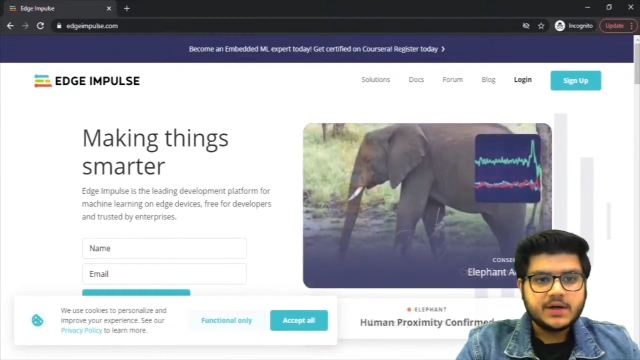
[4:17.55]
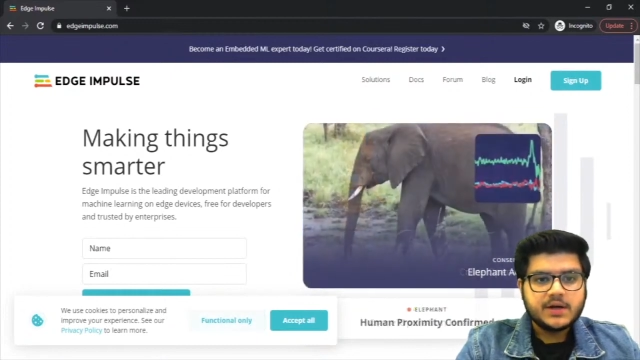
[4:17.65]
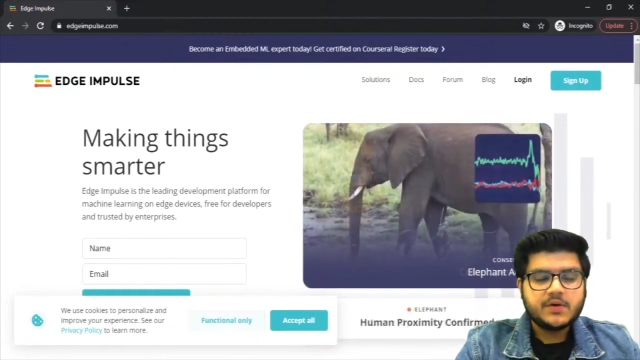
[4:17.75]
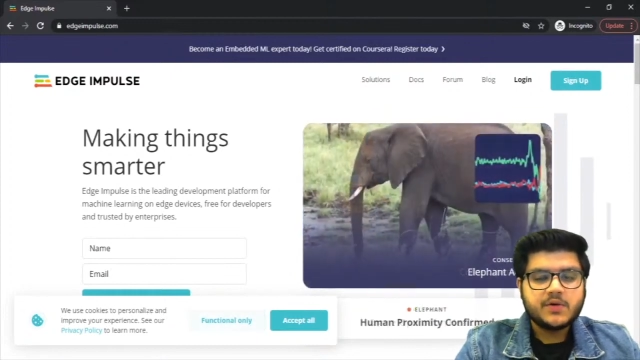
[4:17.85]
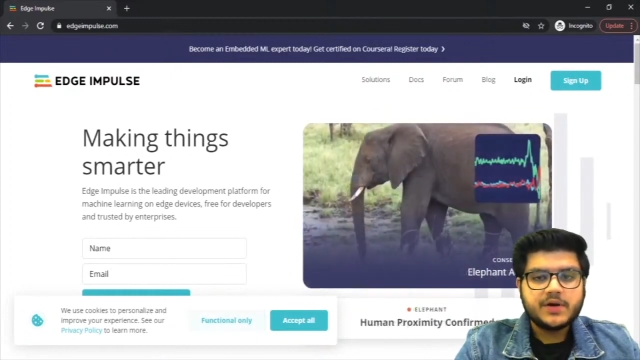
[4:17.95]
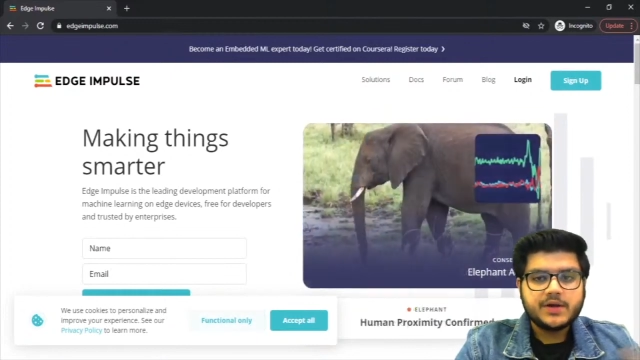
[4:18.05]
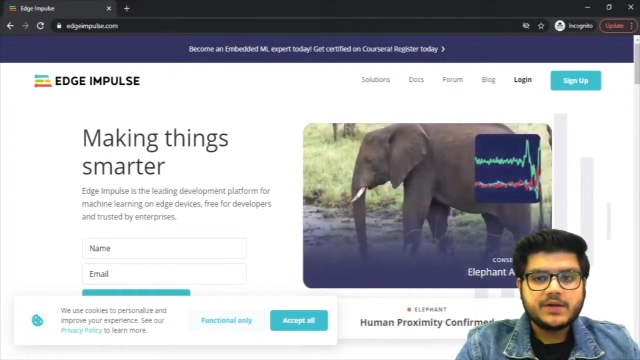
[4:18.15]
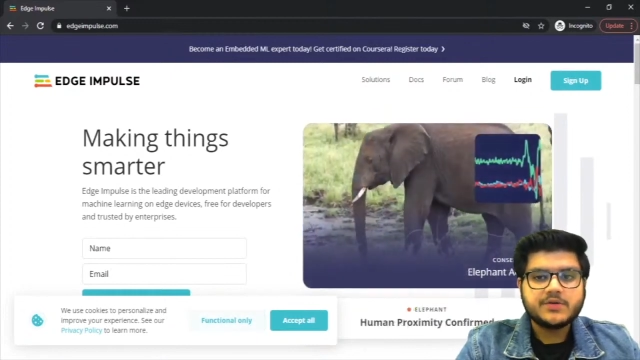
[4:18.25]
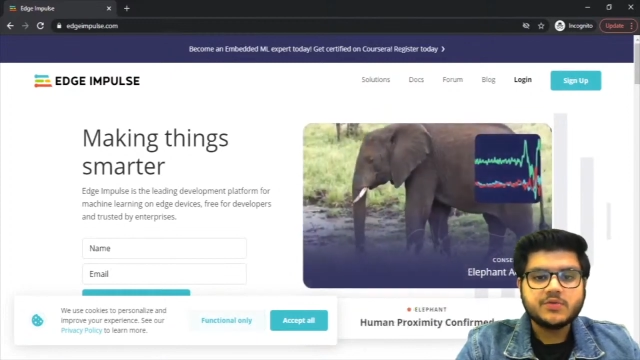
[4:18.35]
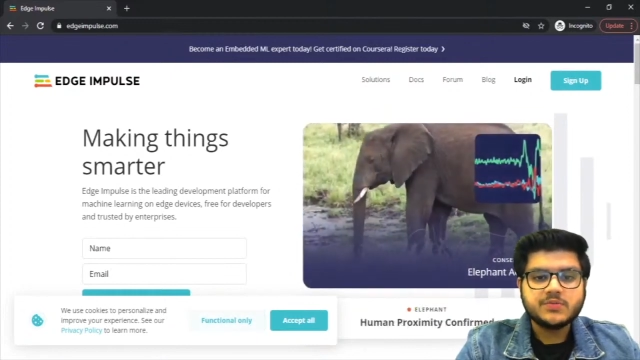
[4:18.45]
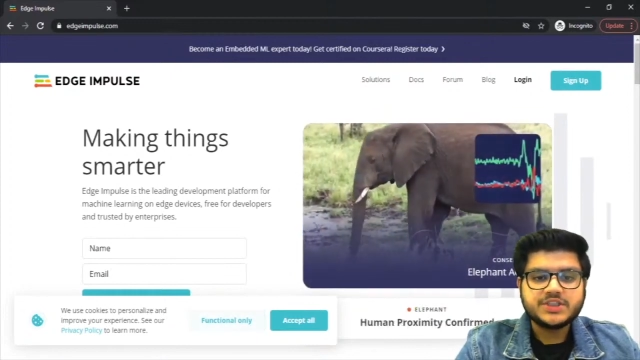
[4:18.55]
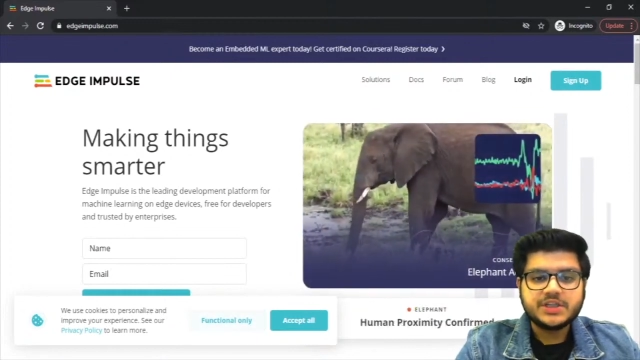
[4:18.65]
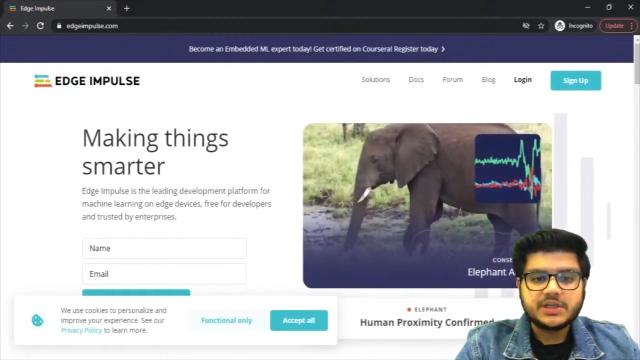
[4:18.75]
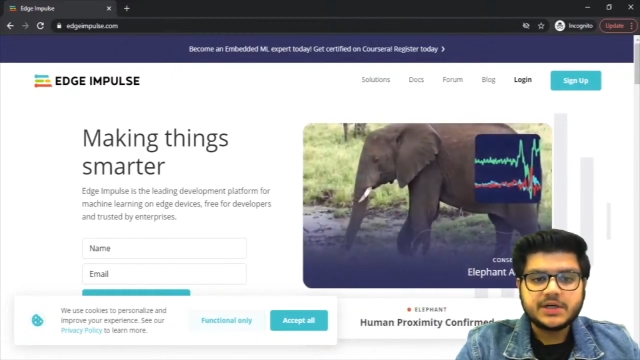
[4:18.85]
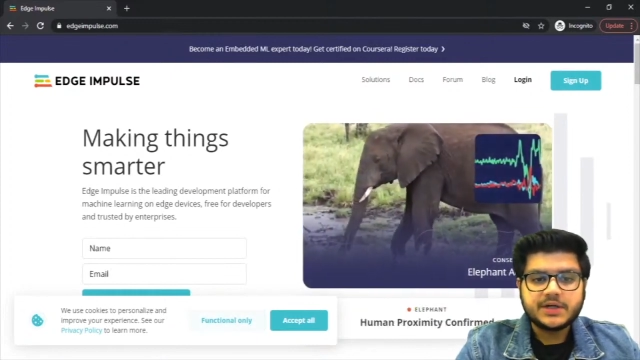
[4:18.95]
or do
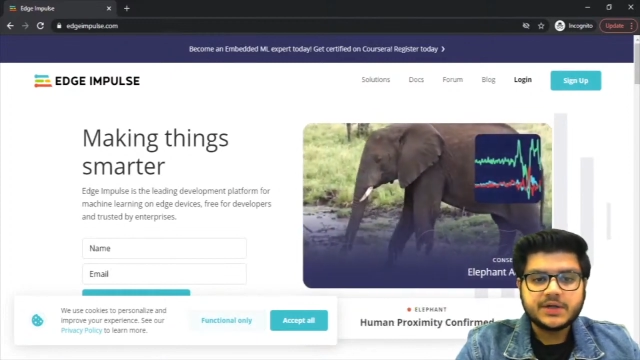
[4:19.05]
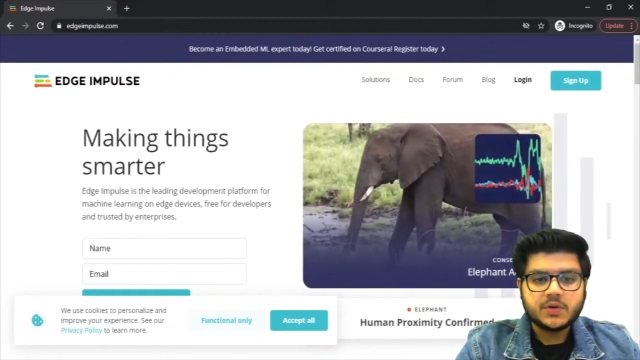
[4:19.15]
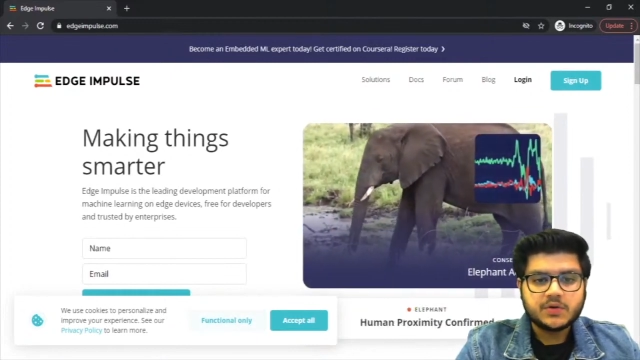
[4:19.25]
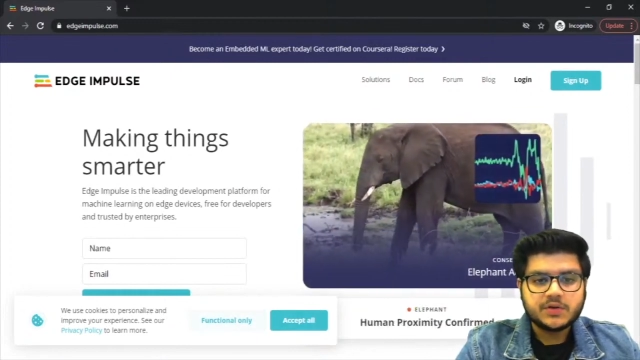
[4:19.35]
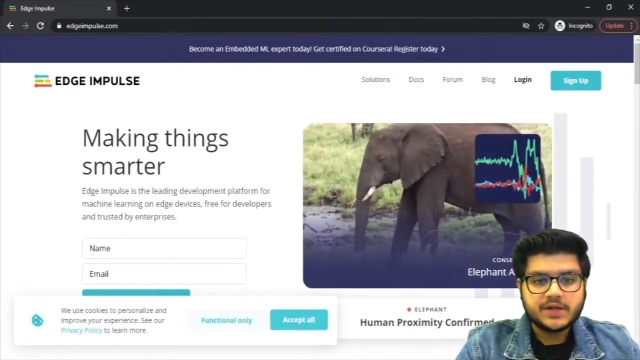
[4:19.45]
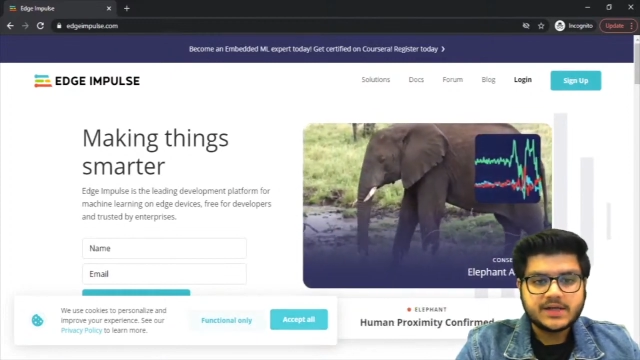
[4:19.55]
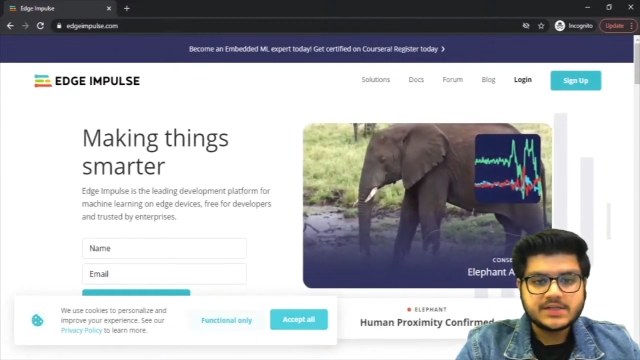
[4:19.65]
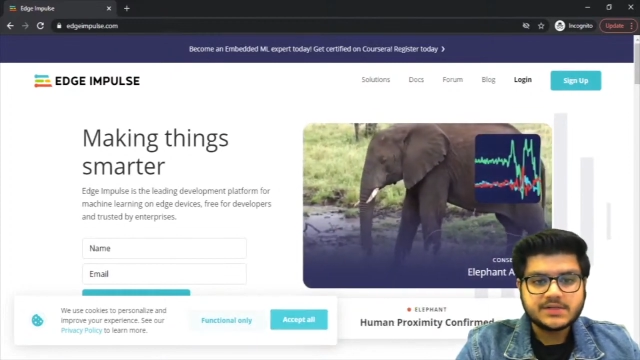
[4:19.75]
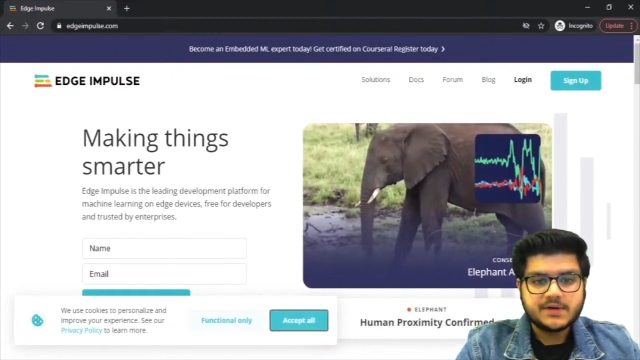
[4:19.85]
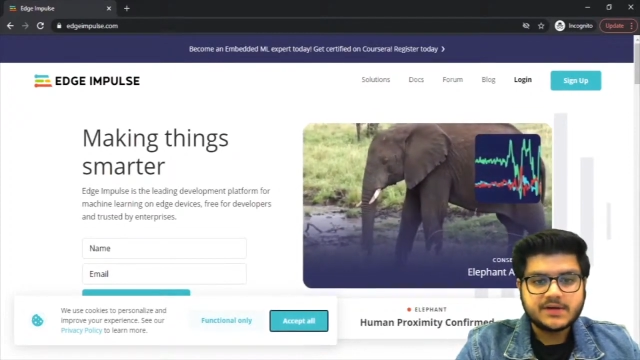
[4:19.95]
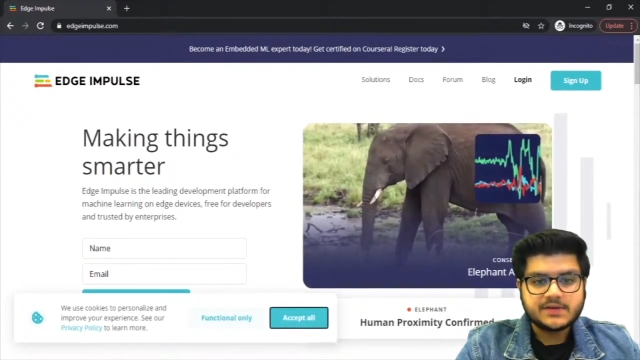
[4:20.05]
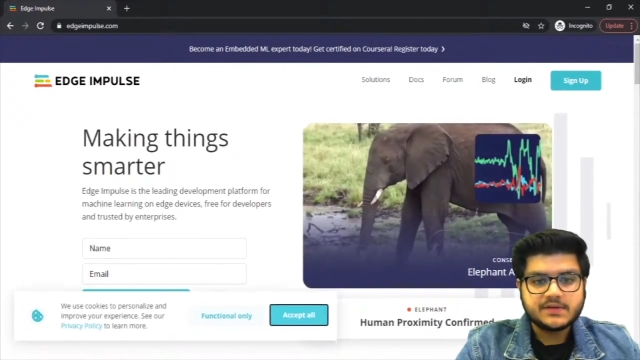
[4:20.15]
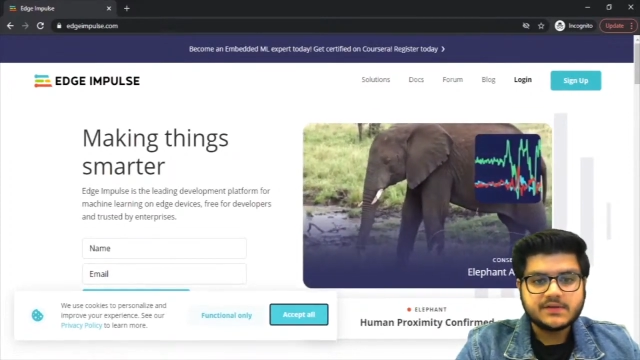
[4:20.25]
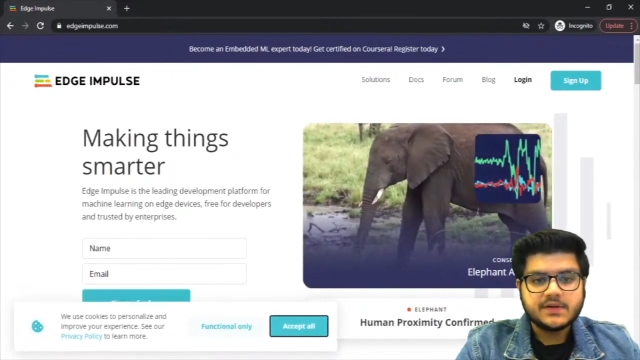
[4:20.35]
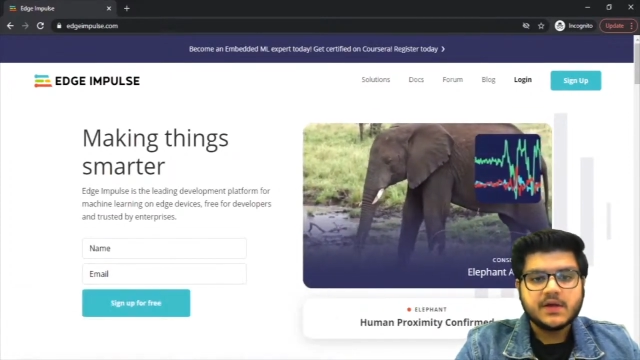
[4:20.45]
machine learning on the edge
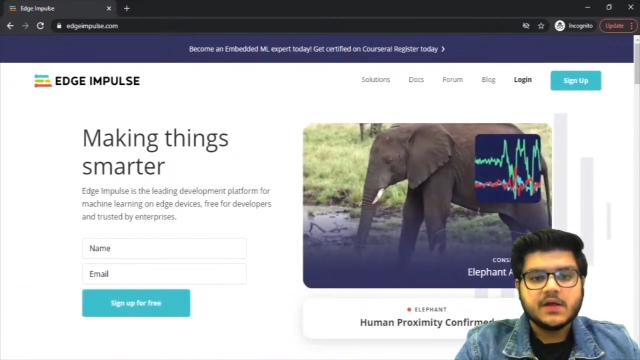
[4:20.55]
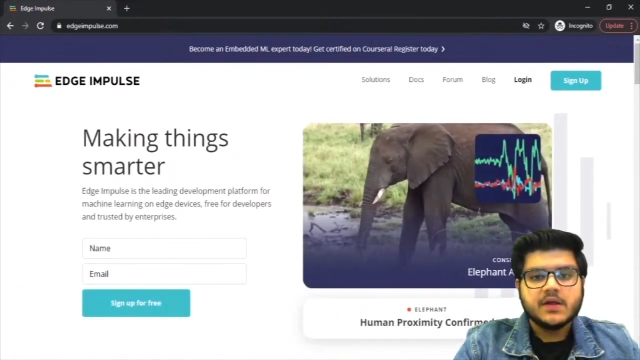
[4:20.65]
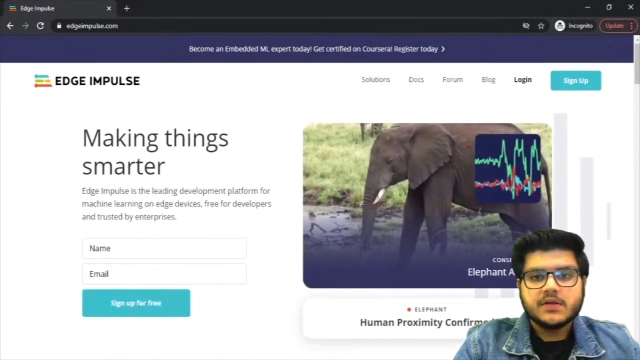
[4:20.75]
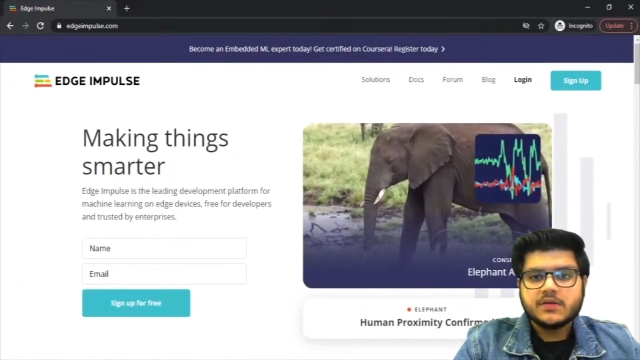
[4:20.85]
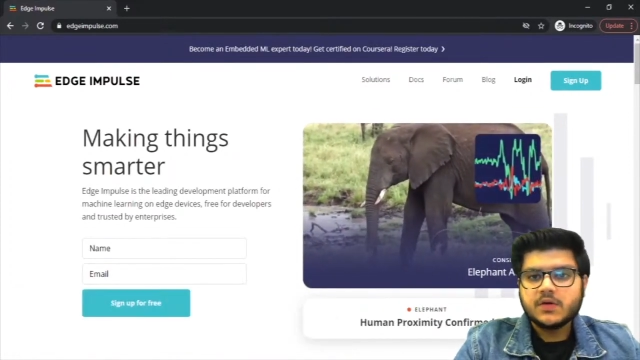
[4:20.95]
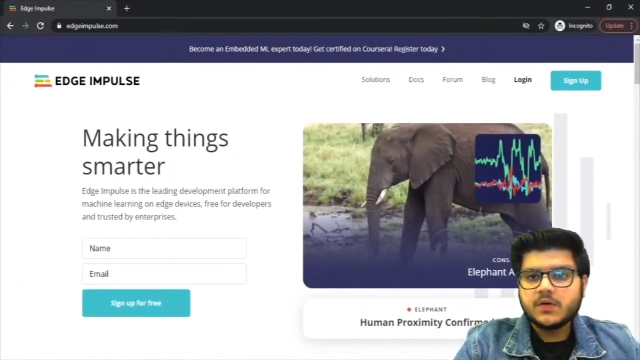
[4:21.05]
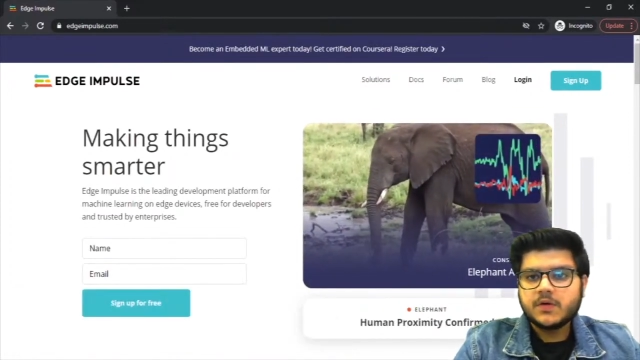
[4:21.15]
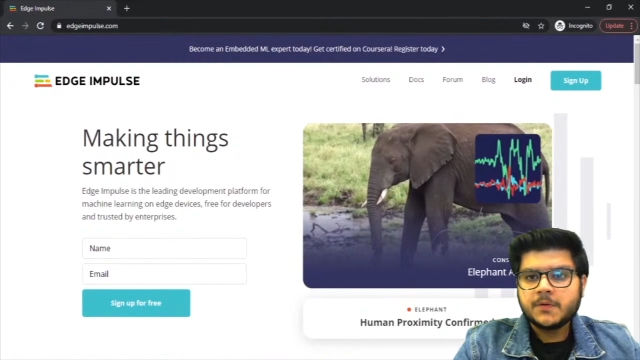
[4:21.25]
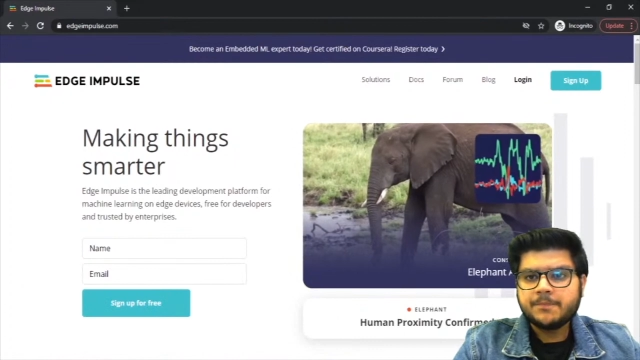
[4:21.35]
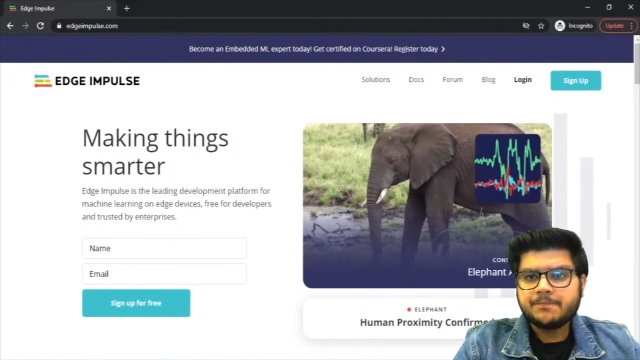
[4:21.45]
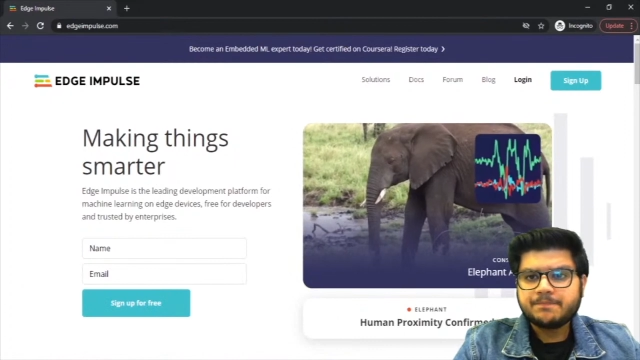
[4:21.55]
devices. So